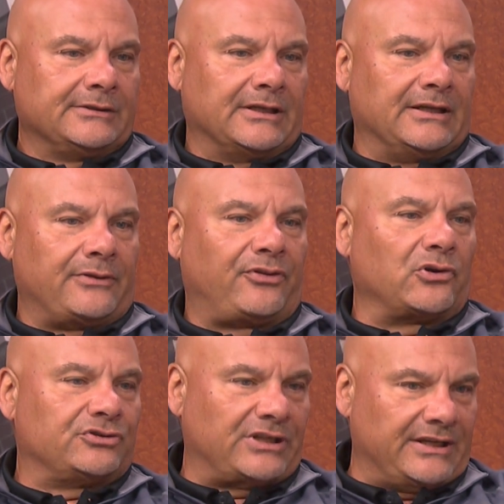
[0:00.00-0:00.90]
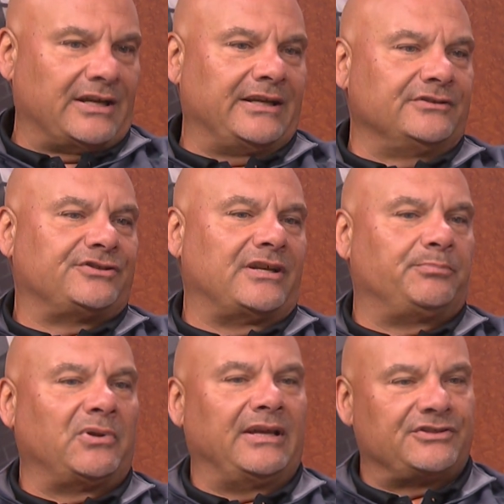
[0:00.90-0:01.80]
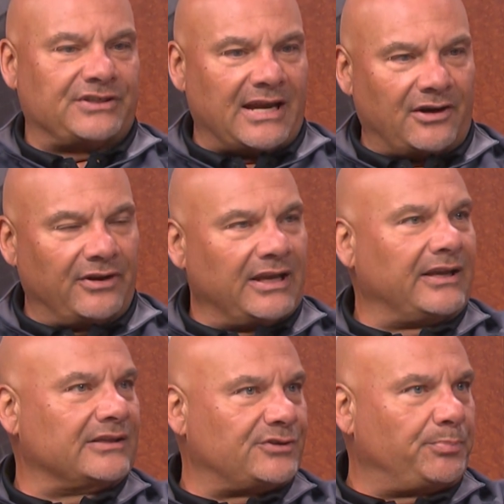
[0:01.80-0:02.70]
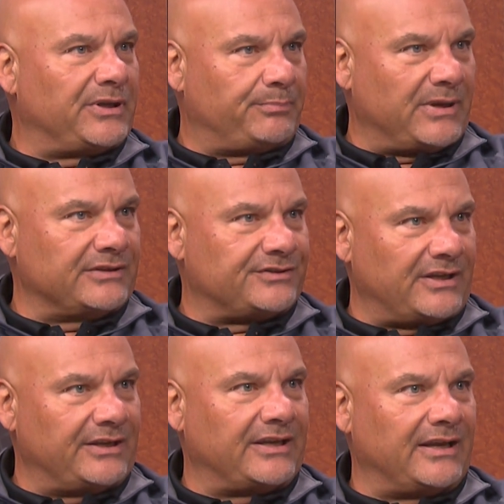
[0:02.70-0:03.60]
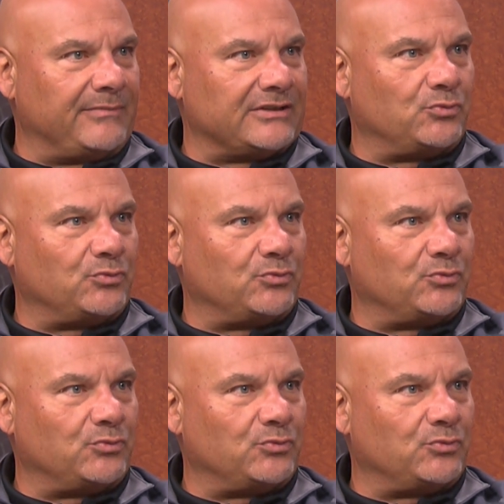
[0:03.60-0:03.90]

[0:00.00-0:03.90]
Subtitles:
Thursday night instead of playing Saturday against the Penn State game. That's